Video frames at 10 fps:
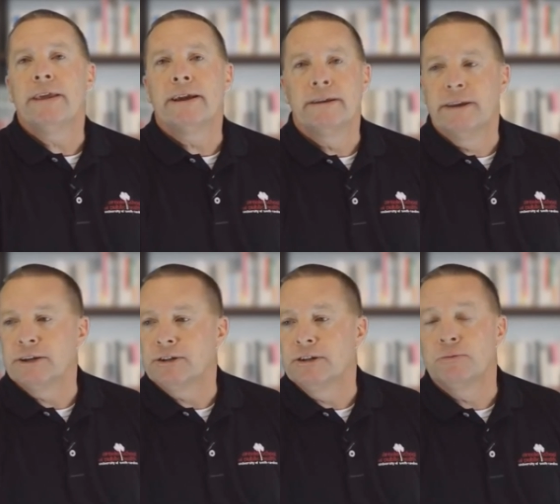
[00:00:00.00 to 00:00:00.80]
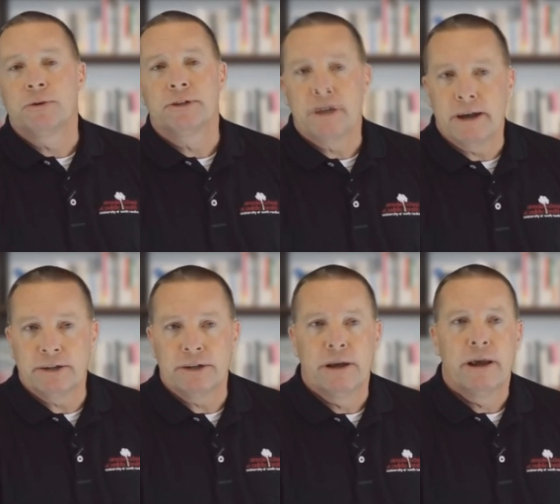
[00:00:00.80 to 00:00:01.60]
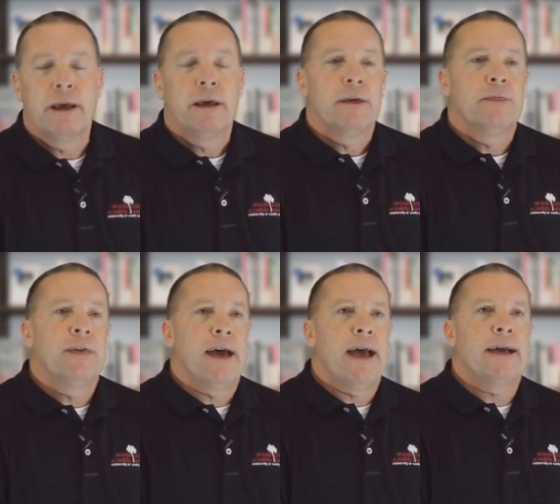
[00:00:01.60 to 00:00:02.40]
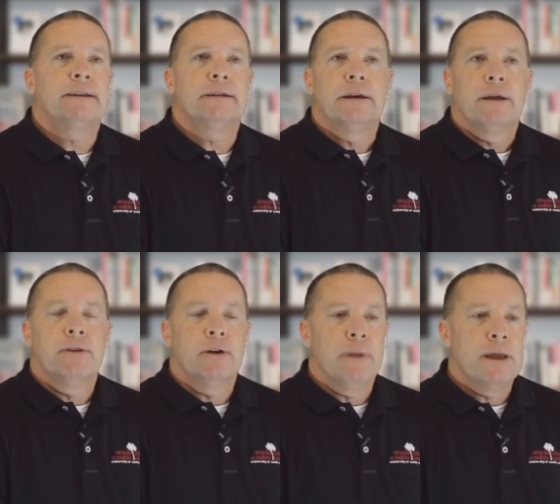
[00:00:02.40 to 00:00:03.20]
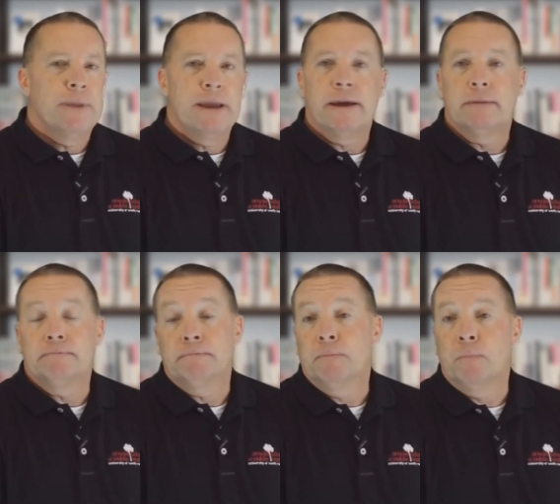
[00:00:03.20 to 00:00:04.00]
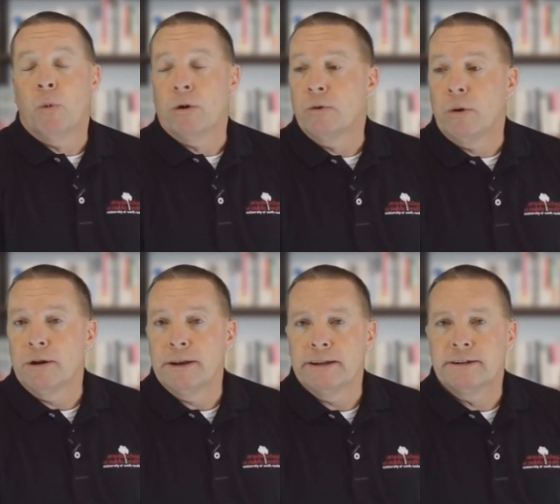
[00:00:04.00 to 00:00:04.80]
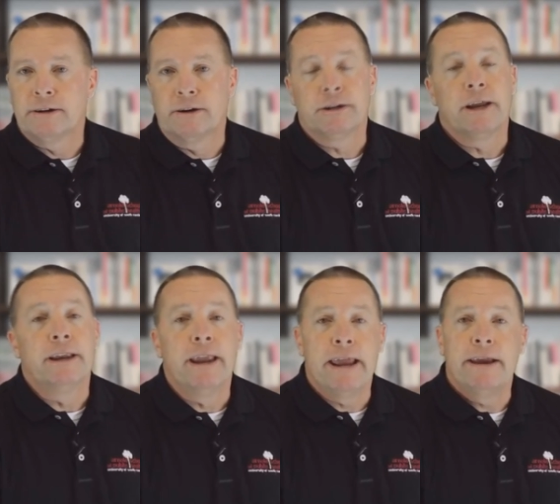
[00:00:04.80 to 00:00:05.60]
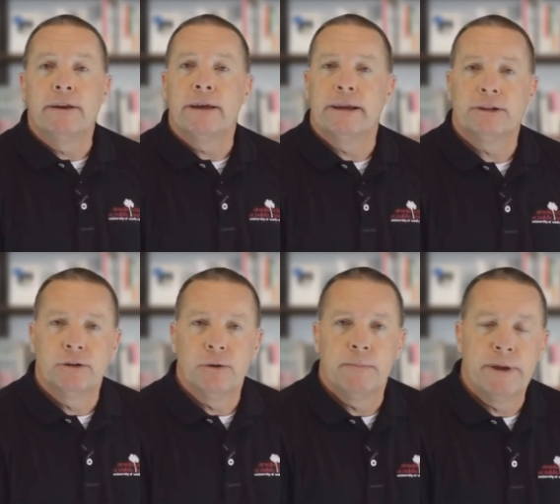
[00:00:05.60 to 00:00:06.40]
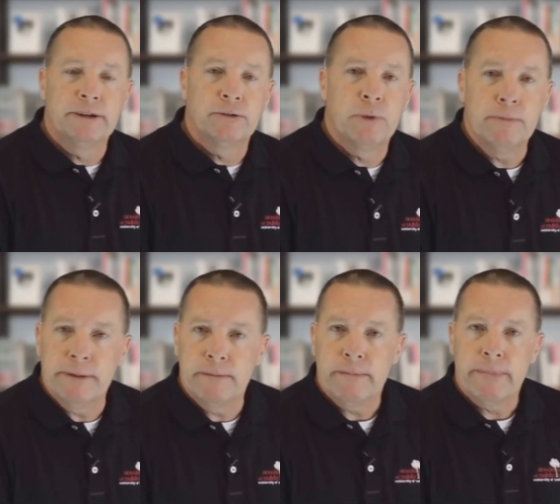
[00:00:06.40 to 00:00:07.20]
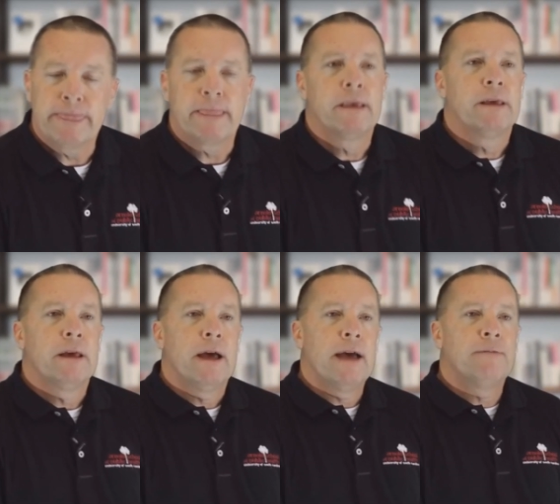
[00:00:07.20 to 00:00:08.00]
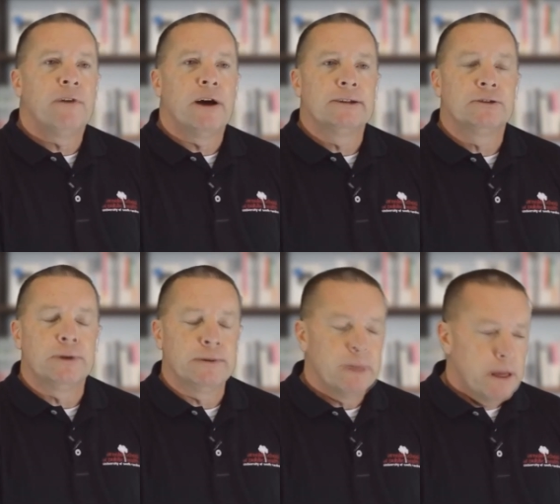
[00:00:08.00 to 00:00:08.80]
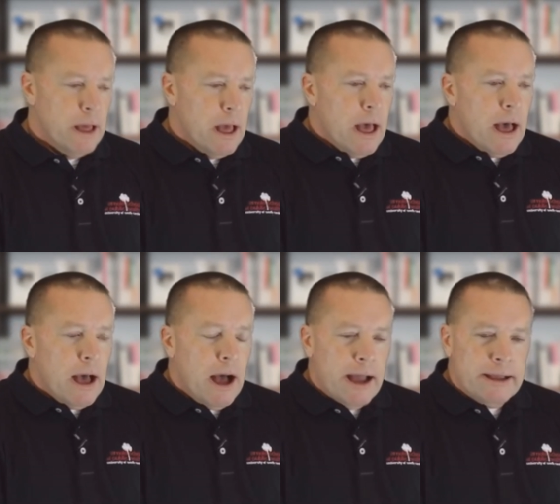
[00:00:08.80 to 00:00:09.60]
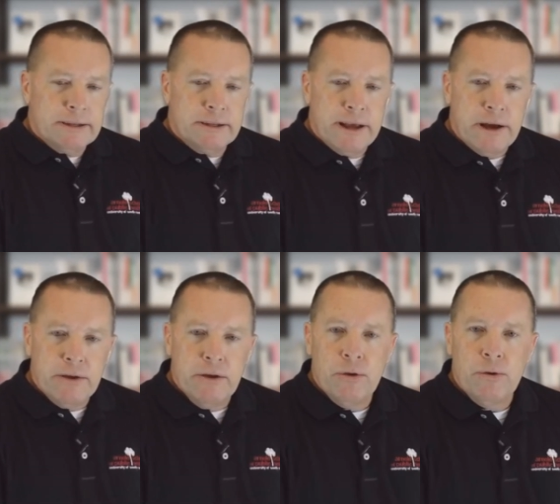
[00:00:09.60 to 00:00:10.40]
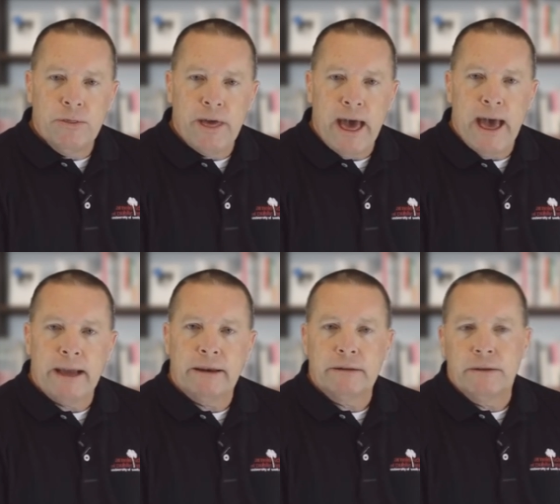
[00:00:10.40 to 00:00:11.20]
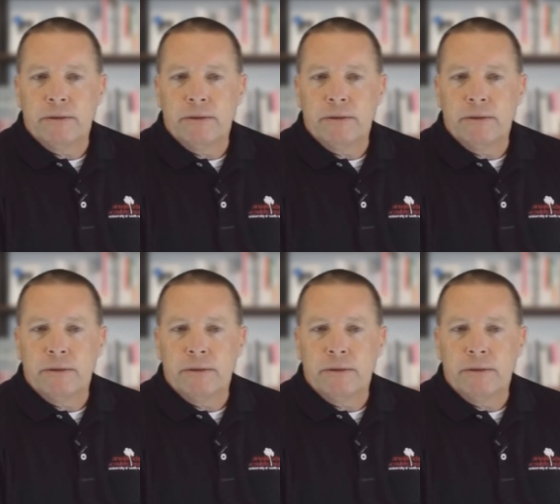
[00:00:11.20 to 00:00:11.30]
the conditions were such that there may be a water quality concerns, a need to issue a beach swimming advisory. I can tell you that